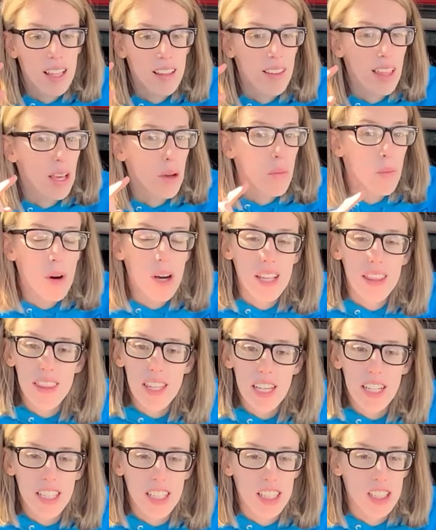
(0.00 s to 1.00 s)
like what
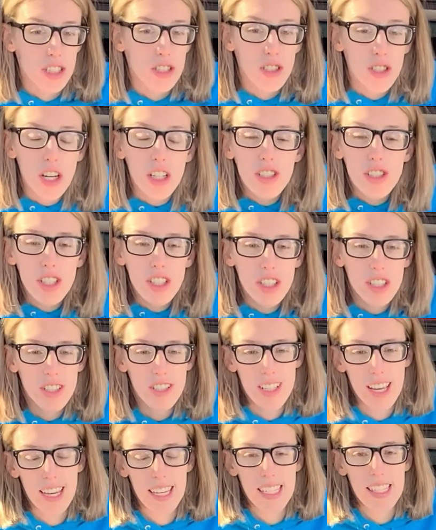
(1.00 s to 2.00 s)
their construction
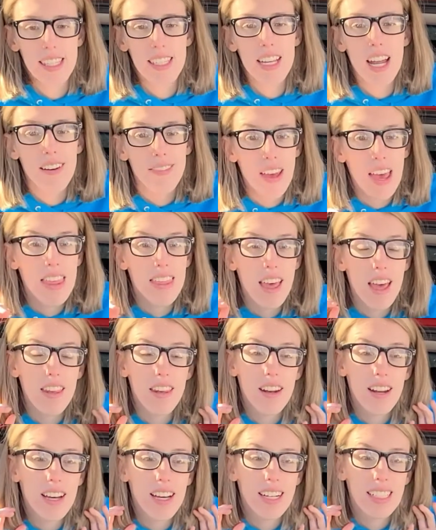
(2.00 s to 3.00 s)
looks like and stuff. And
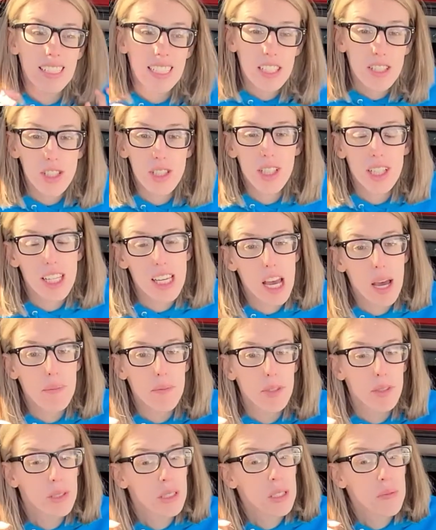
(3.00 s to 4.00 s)
then additionally,
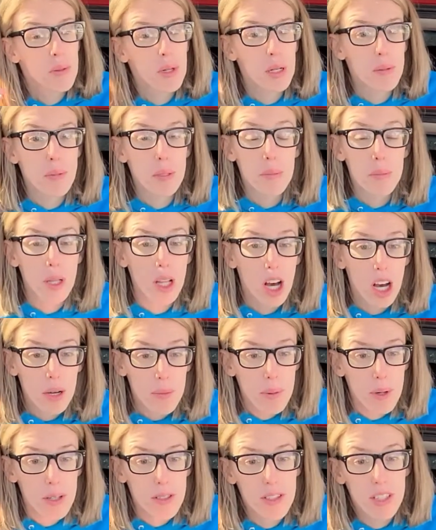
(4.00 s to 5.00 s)
I'm going to put up a blog
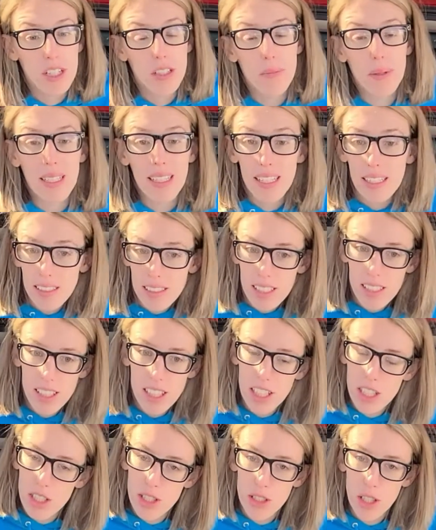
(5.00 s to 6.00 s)
post that'll be linked in
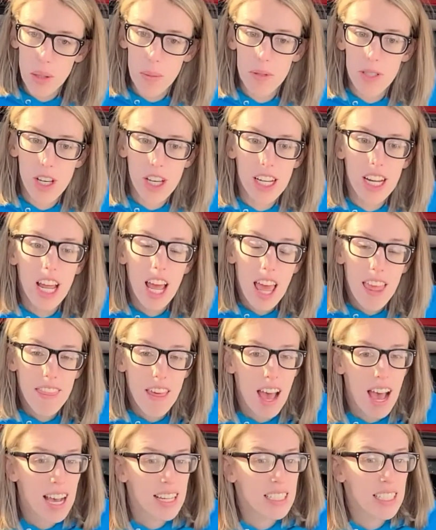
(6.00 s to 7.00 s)
the description
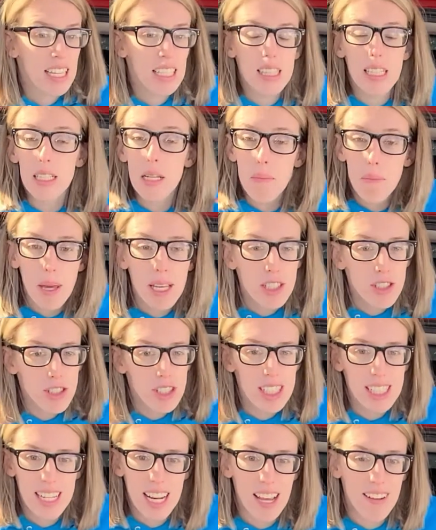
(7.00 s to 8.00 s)
that has like the
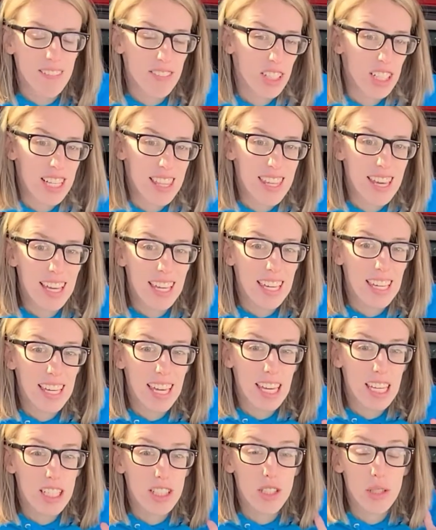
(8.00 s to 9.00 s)
dimensions and everything in
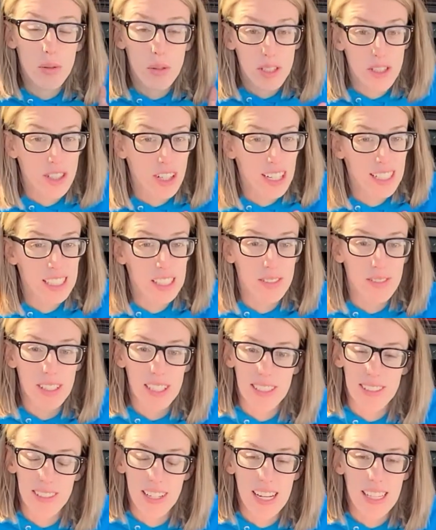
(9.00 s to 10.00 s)
case you are trying to
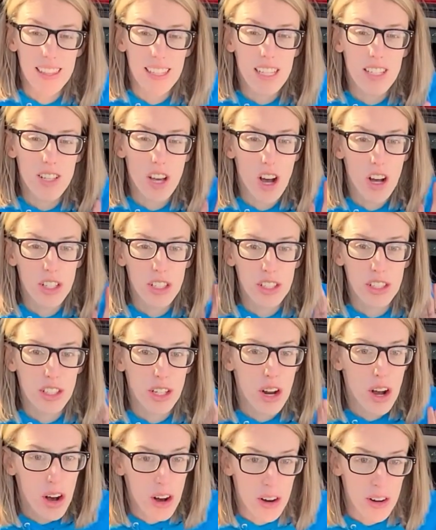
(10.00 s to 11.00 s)
recreate this on your
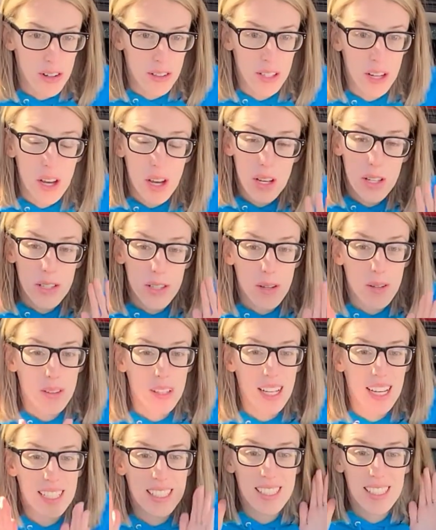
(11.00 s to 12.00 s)
own. So
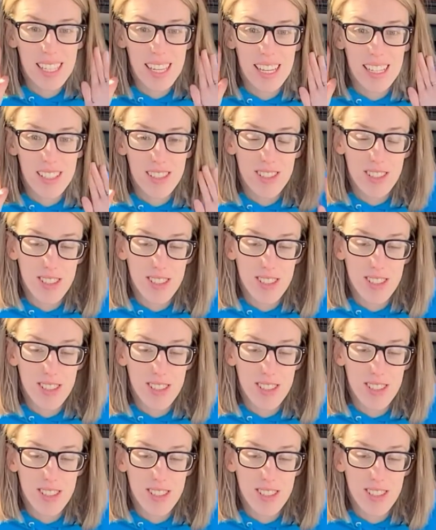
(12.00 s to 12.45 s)
let's get